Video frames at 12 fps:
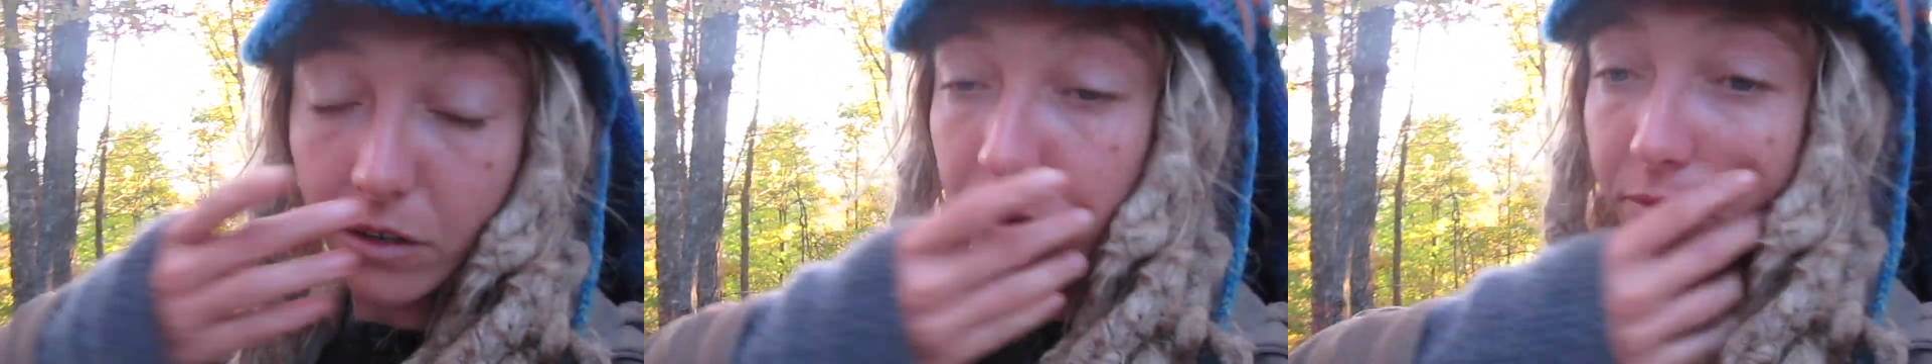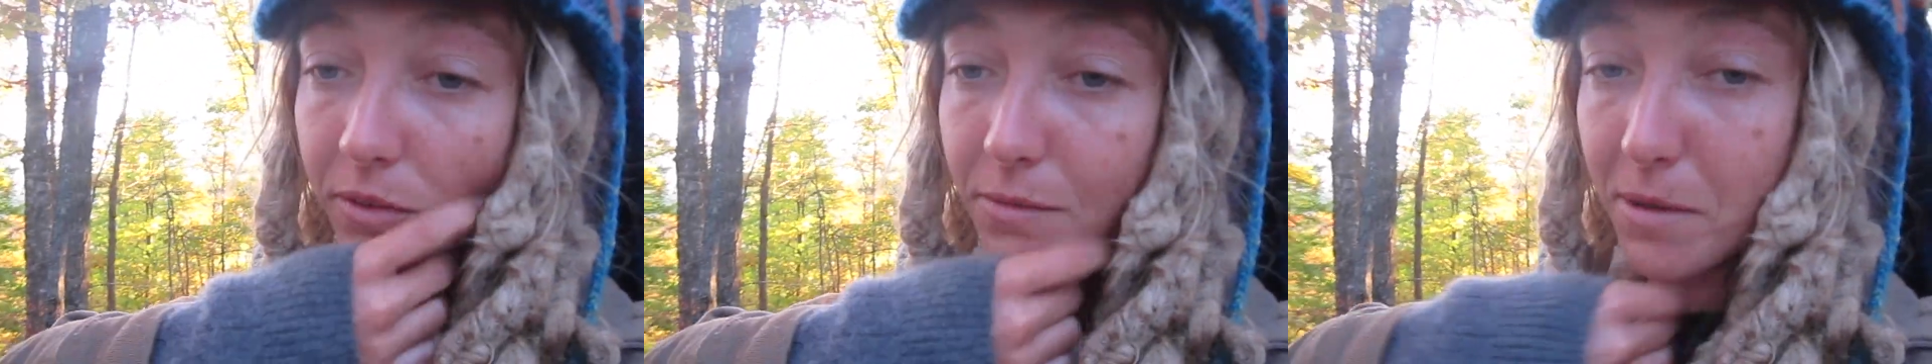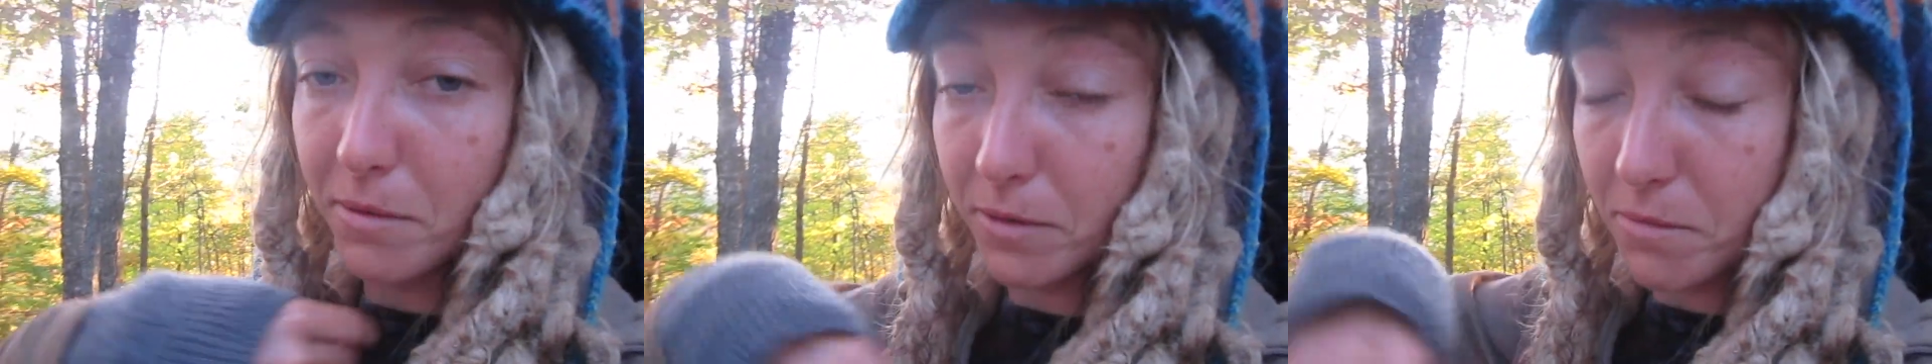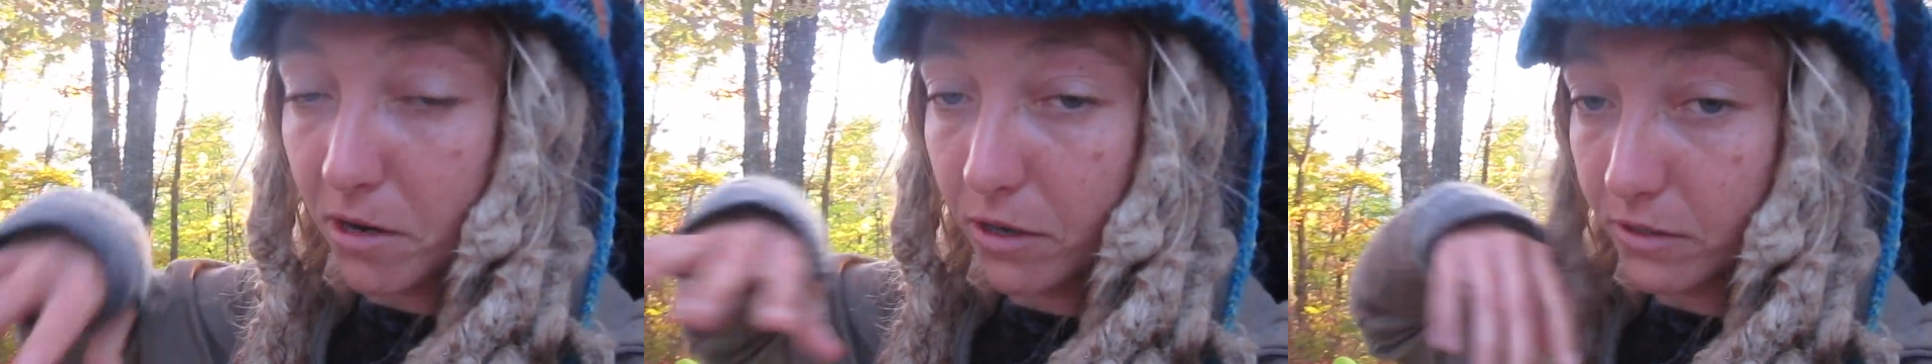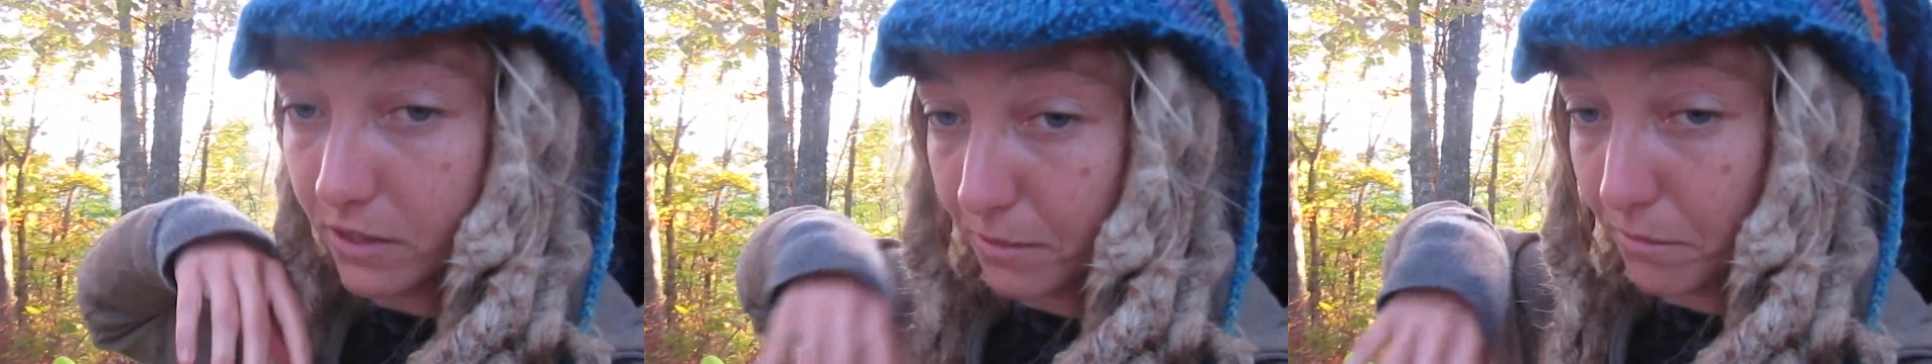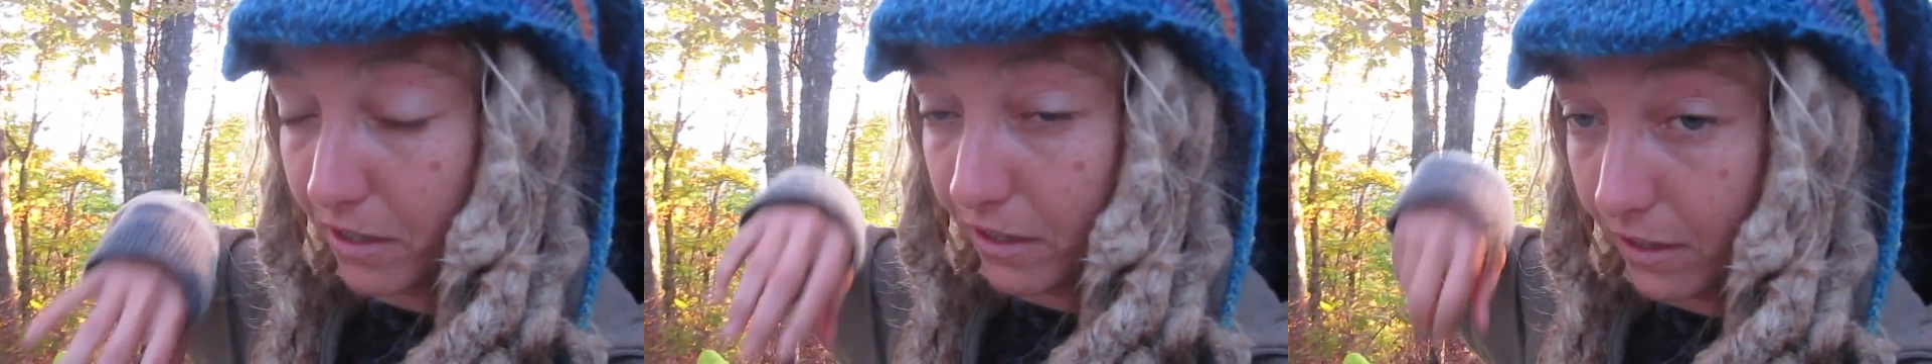hopefully maybe tomorrow is going
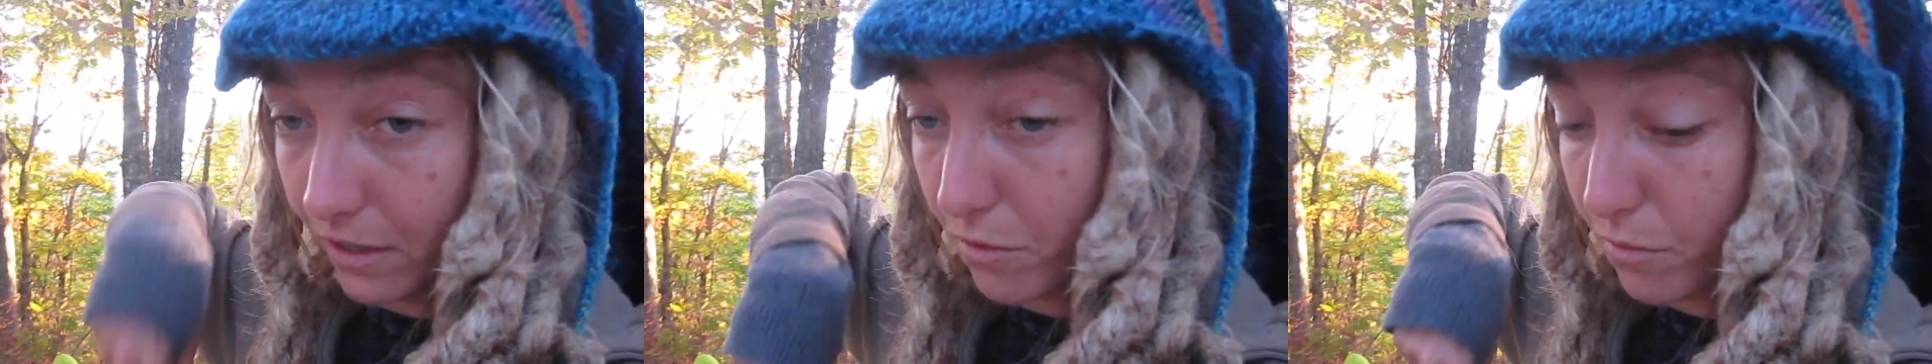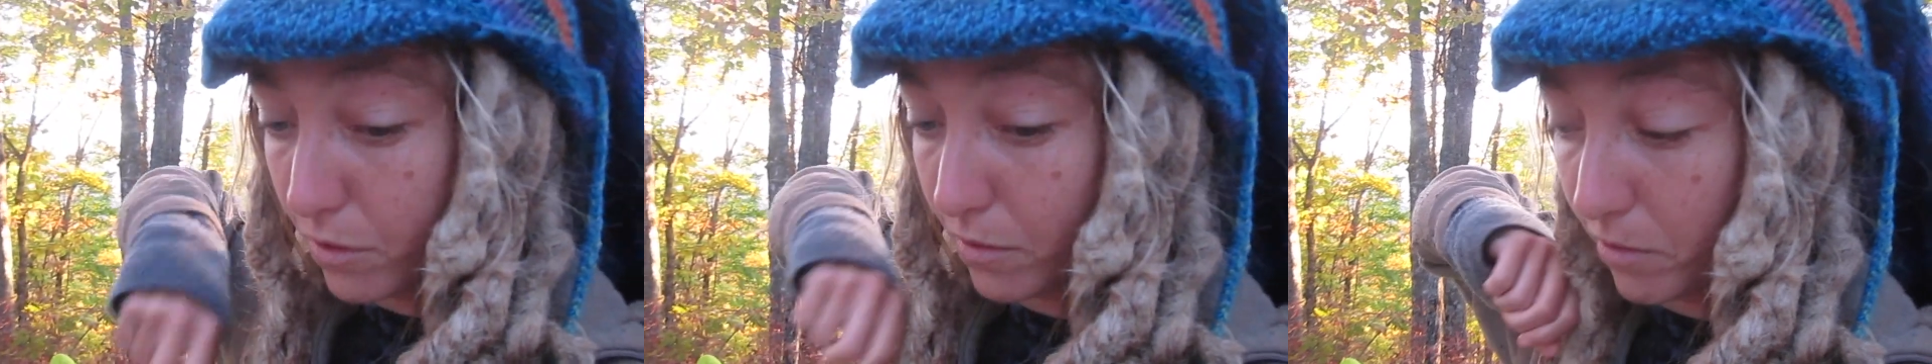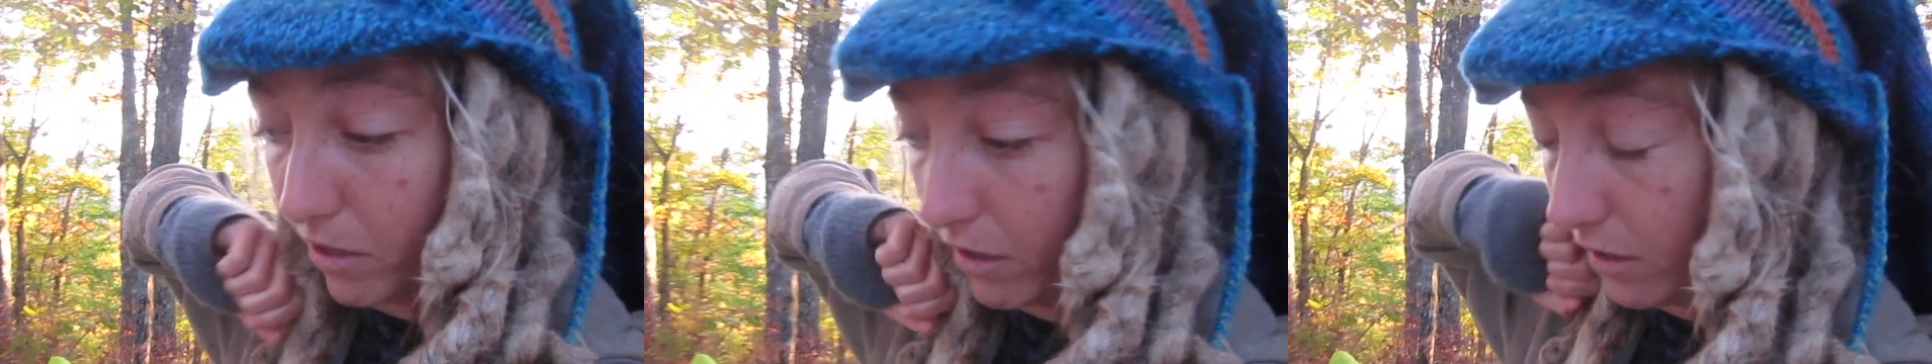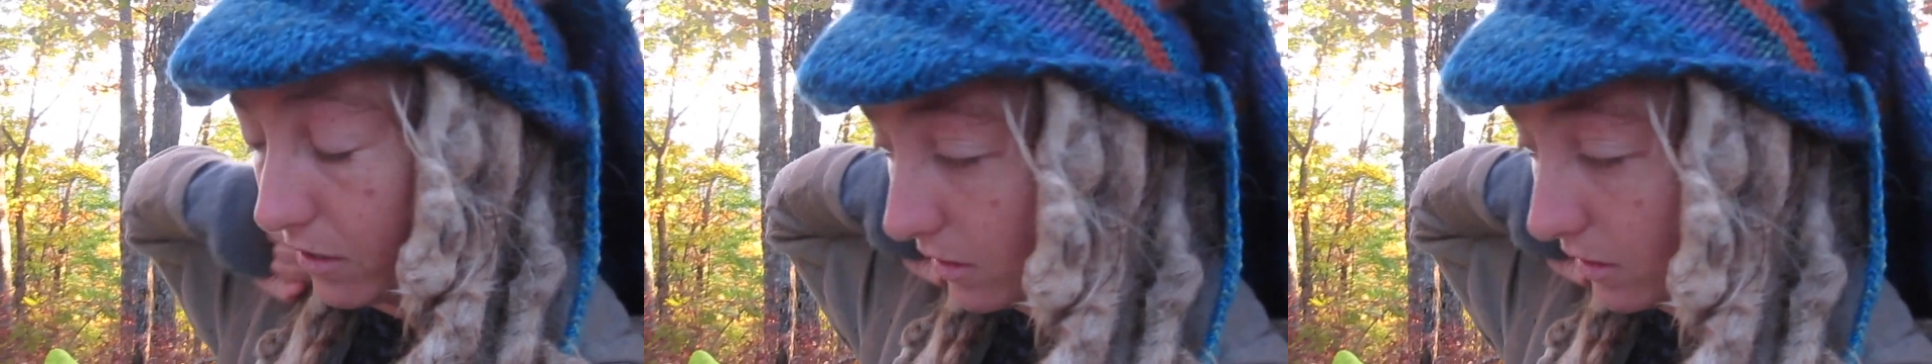to be a little warmer.